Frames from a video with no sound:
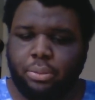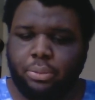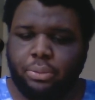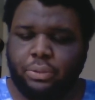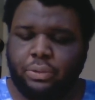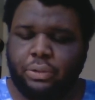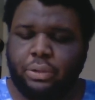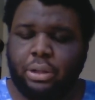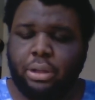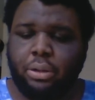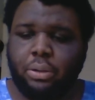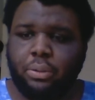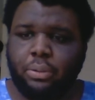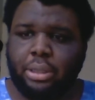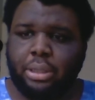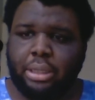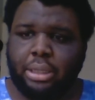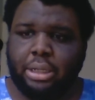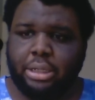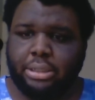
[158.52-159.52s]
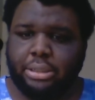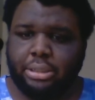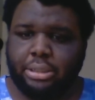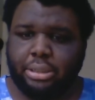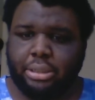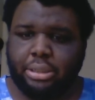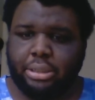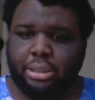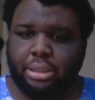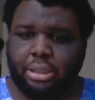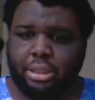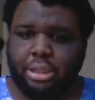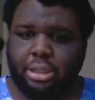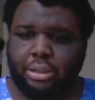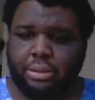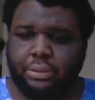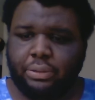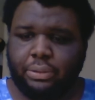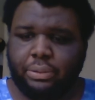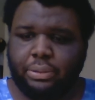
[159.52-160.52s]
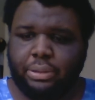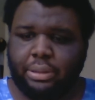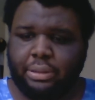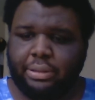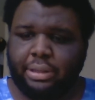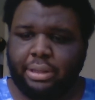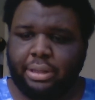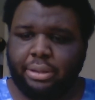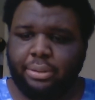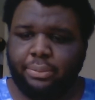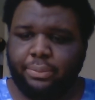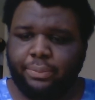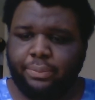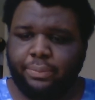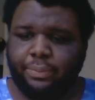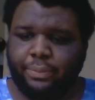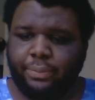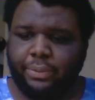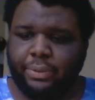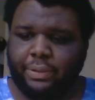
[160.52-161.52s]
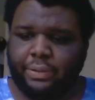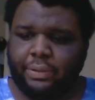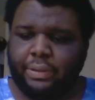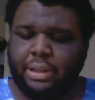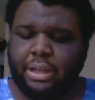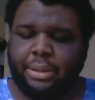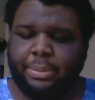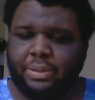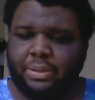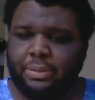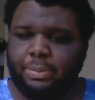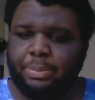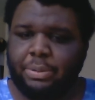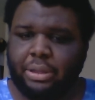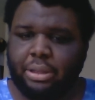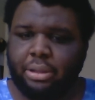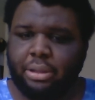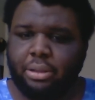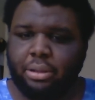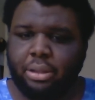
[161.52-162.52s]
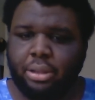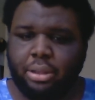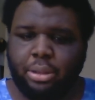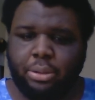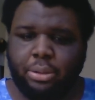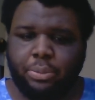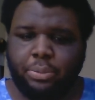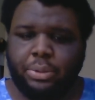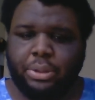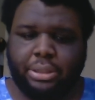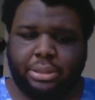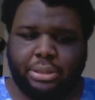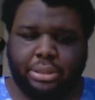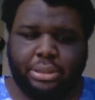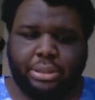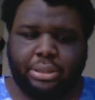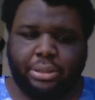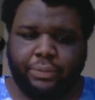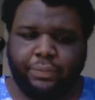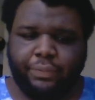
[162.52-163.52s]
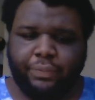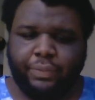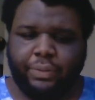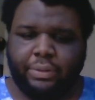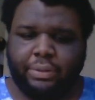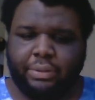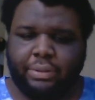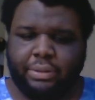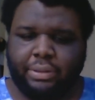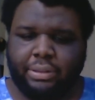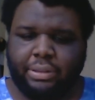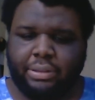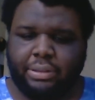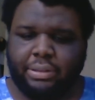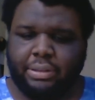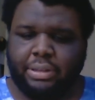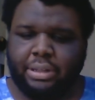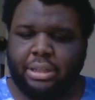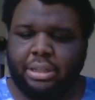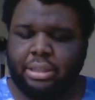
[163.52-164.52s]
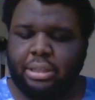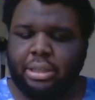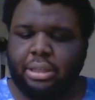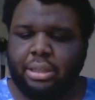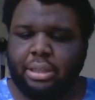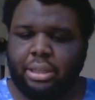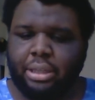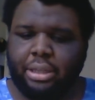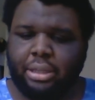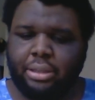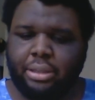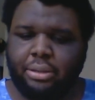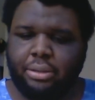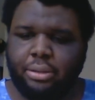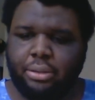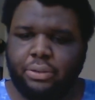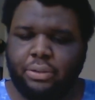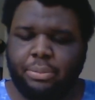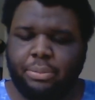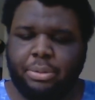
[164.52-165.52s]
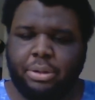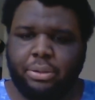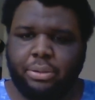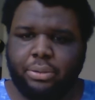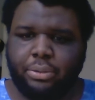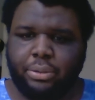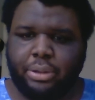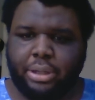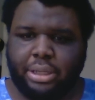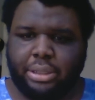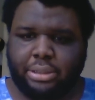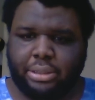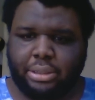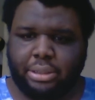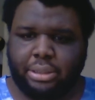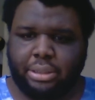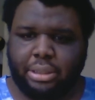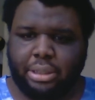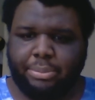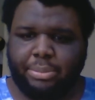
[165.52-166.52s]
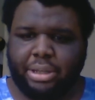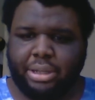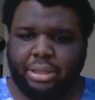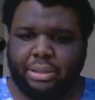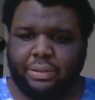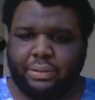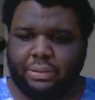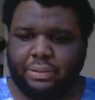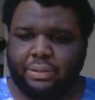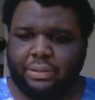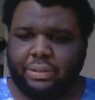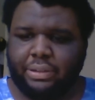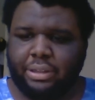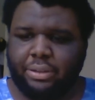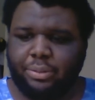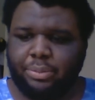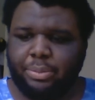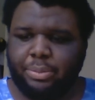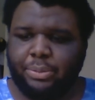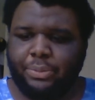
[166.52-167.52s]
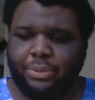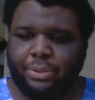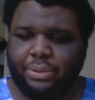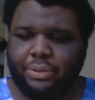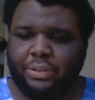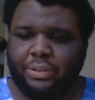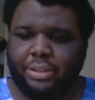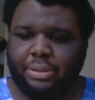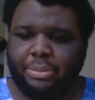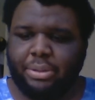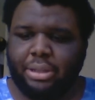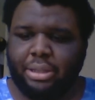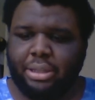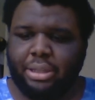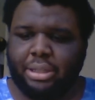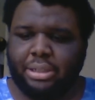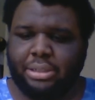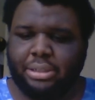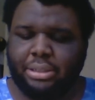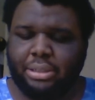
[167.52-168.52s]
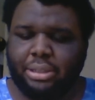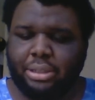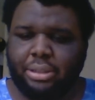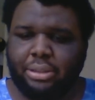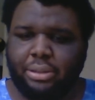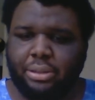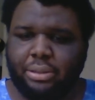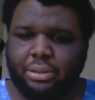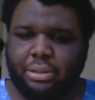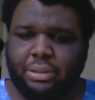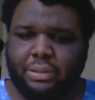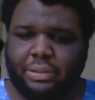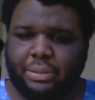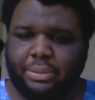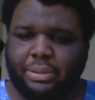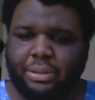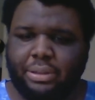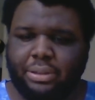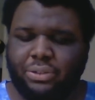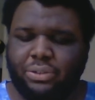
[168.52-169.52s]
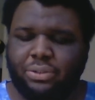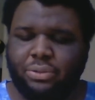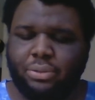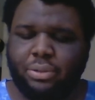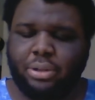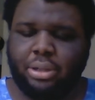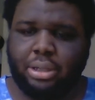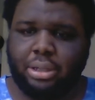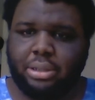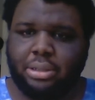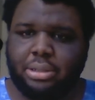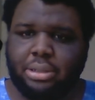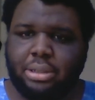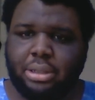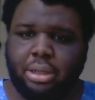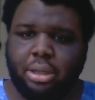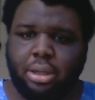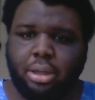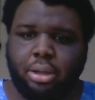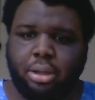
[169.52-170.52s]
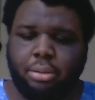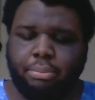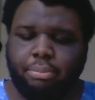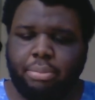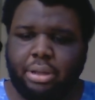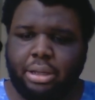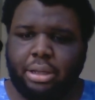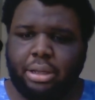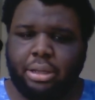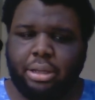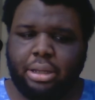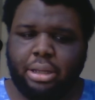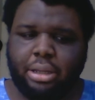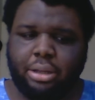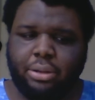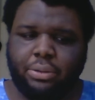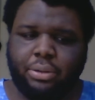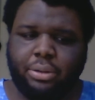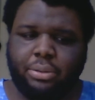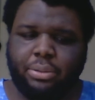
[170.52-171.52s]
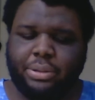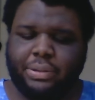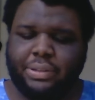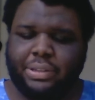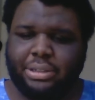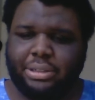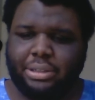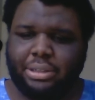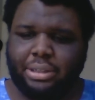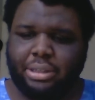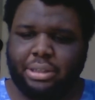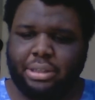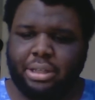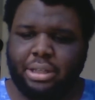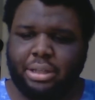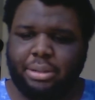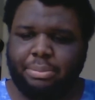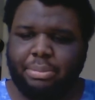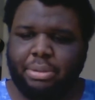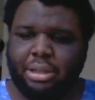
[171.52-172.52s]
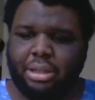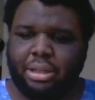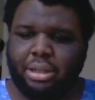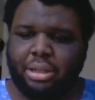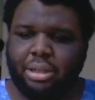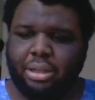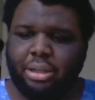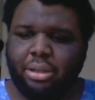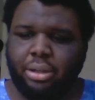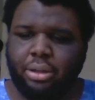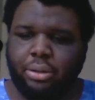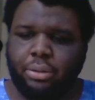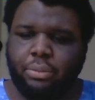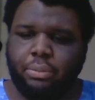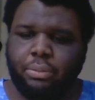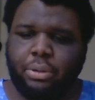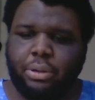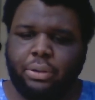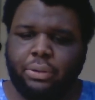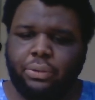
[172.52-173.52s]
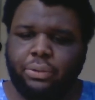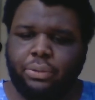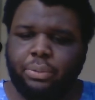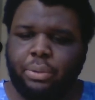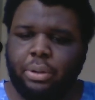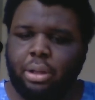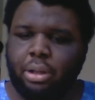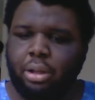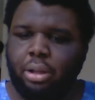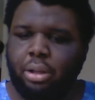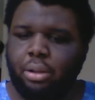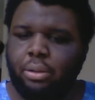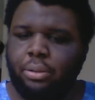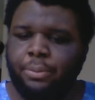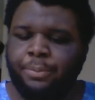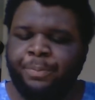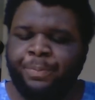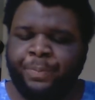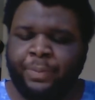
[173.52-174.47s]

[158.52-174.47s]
So he actually undo the time stop spell, which Tanya and Subaru actually gone back to their seats before somebody actually noticed something strange but Aqua was actually caught by Roswaal